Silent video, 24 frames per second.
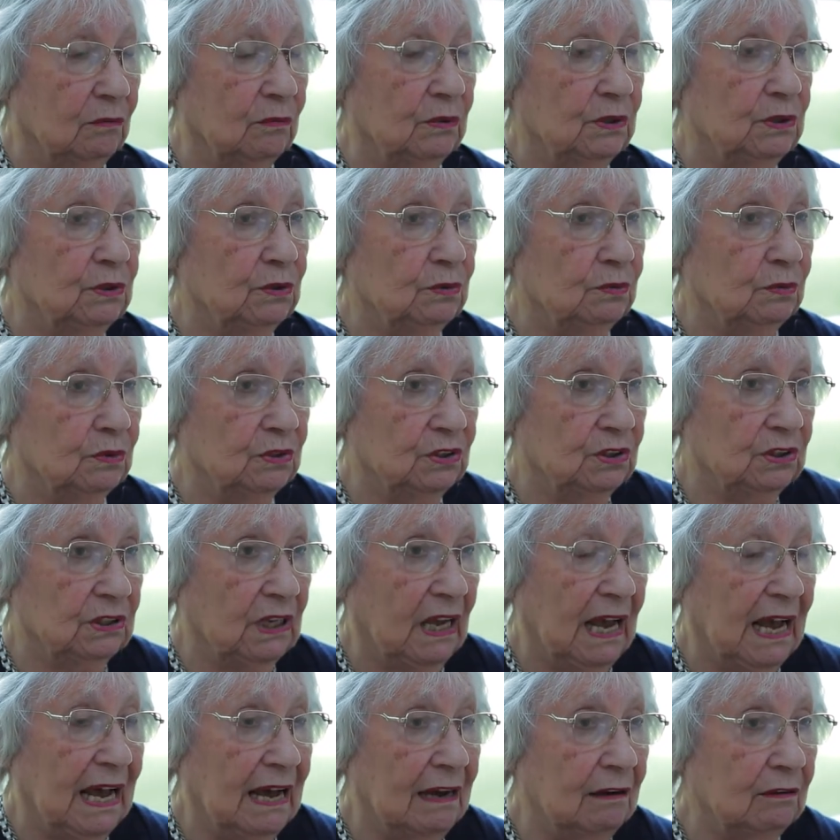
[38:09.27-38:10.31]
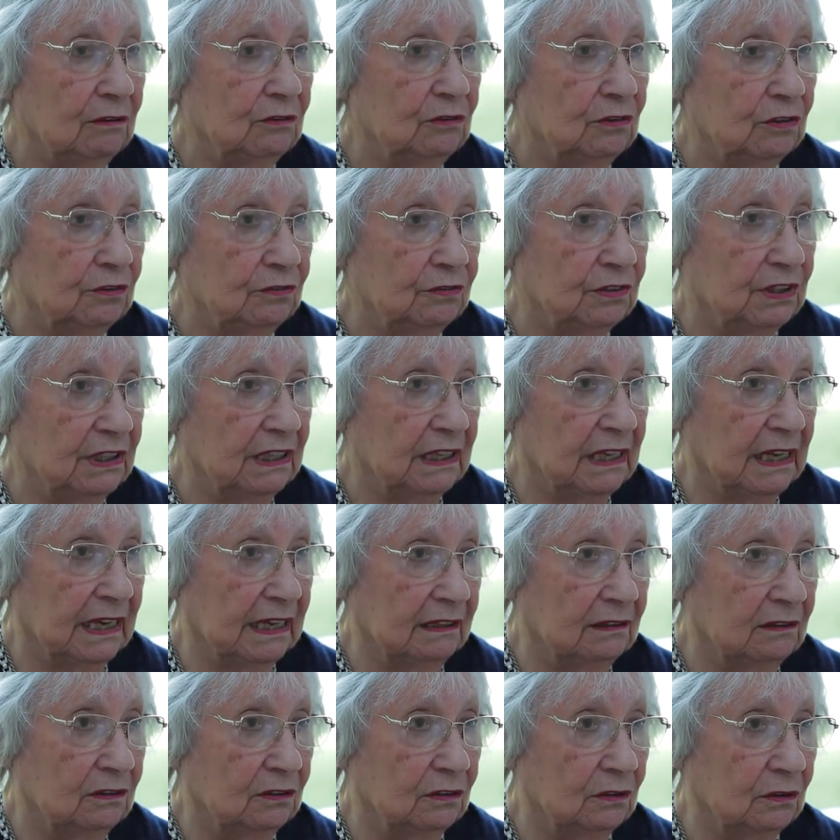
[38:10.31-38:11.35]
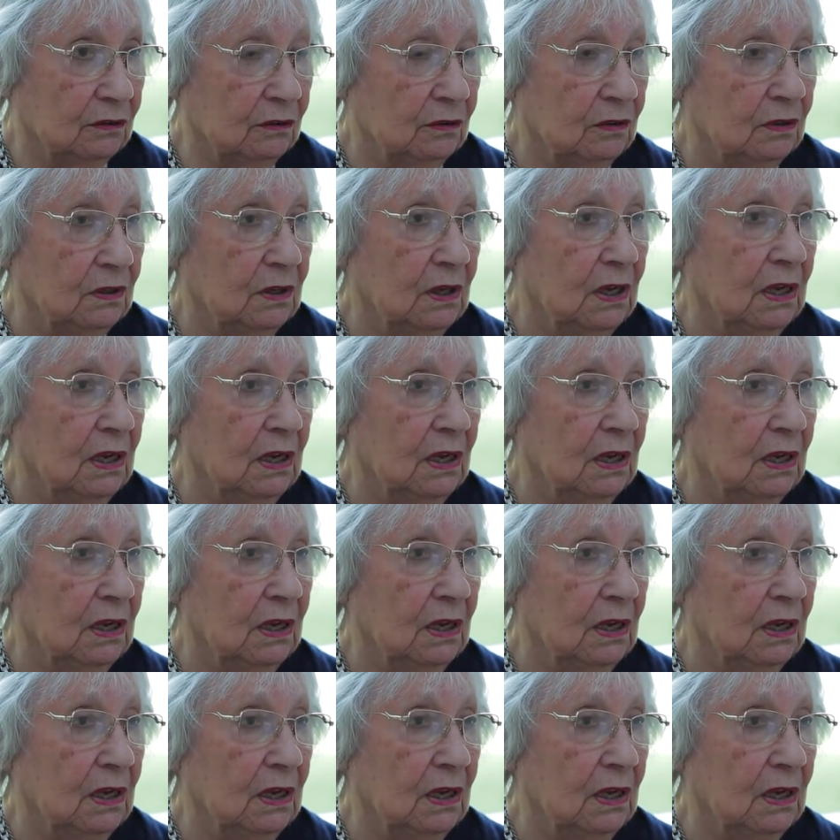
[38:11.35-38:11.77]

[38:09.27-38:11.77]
which was out of the ghetto,